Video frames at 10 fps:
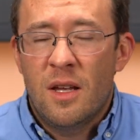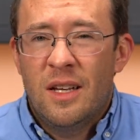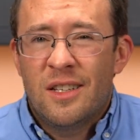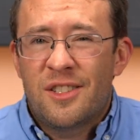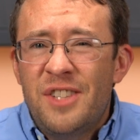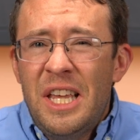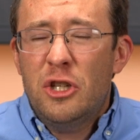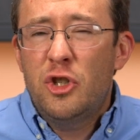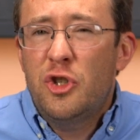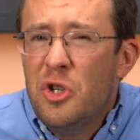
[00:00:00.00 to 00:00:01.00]

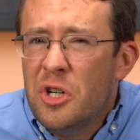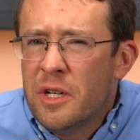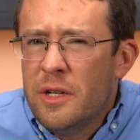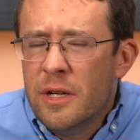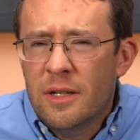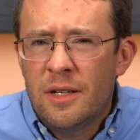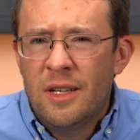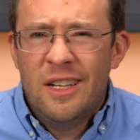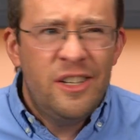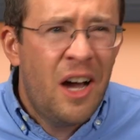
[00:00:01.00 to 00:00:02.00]
Seek good,
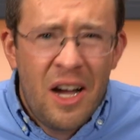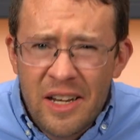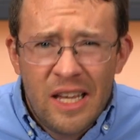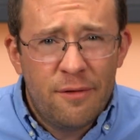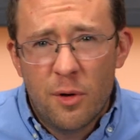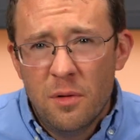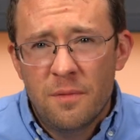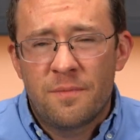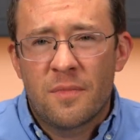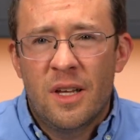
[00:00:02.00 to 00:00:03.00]
not evil,
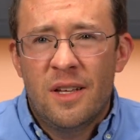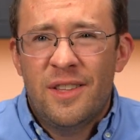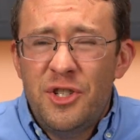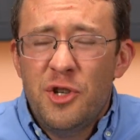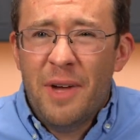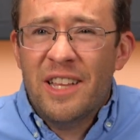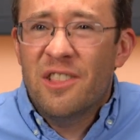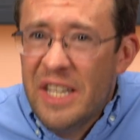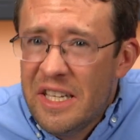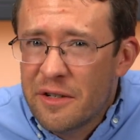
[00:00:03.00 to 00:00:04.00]
that you may
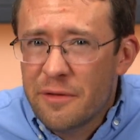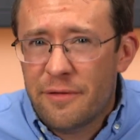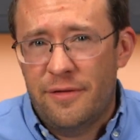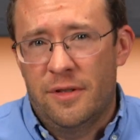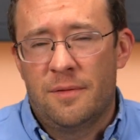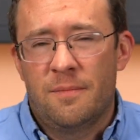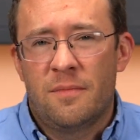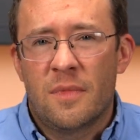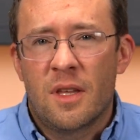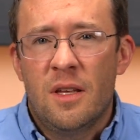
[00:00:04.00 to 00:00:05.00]
live.
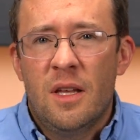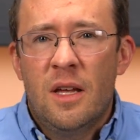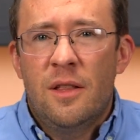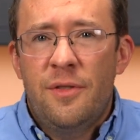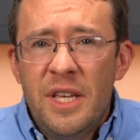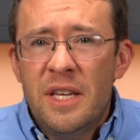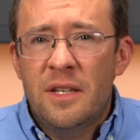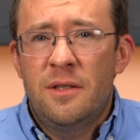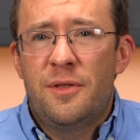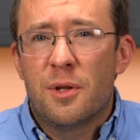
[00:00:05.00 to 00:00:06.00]

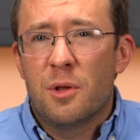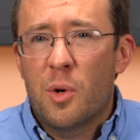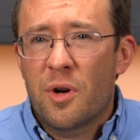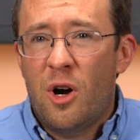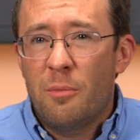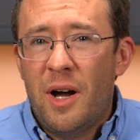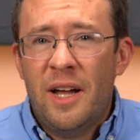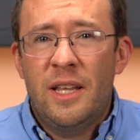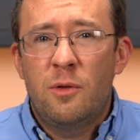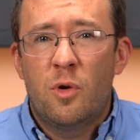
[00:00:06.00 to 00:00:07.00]
Then the Lord
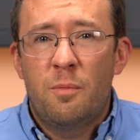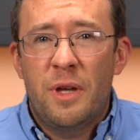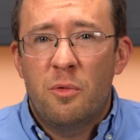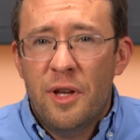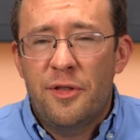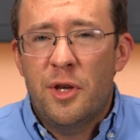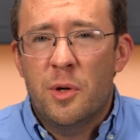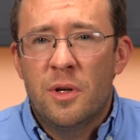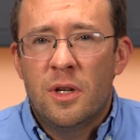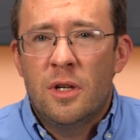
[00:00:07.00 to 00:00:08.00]
Almighty will be with you,
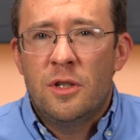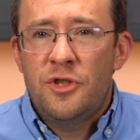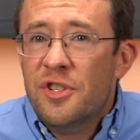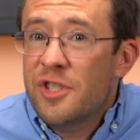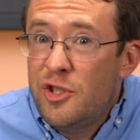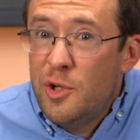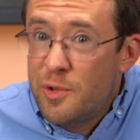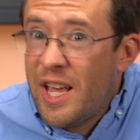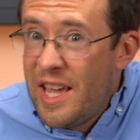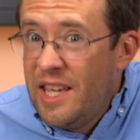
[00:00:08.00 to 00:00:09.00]
just as you
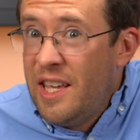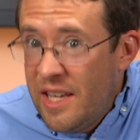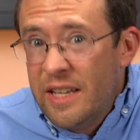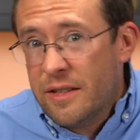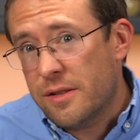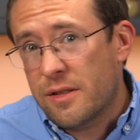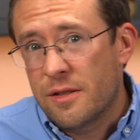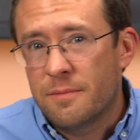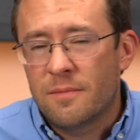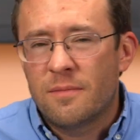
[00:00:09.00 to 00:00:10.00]
say He is.
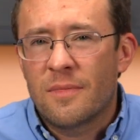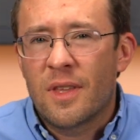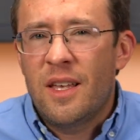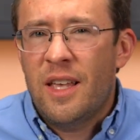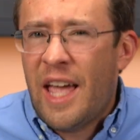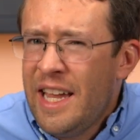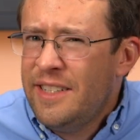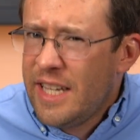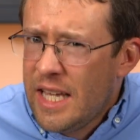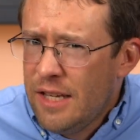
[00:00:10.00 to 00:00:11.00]
Hate
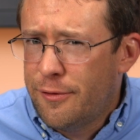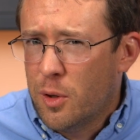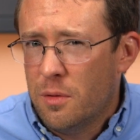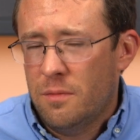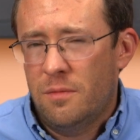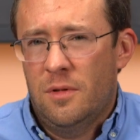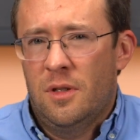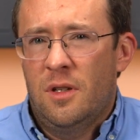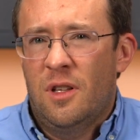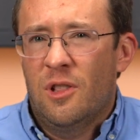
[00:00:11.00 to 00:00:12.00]
evil,
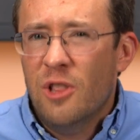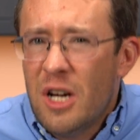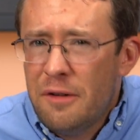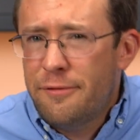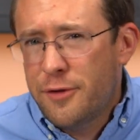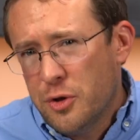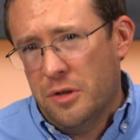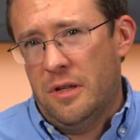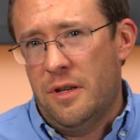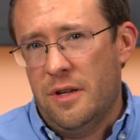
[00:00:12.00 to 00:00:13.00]
love good.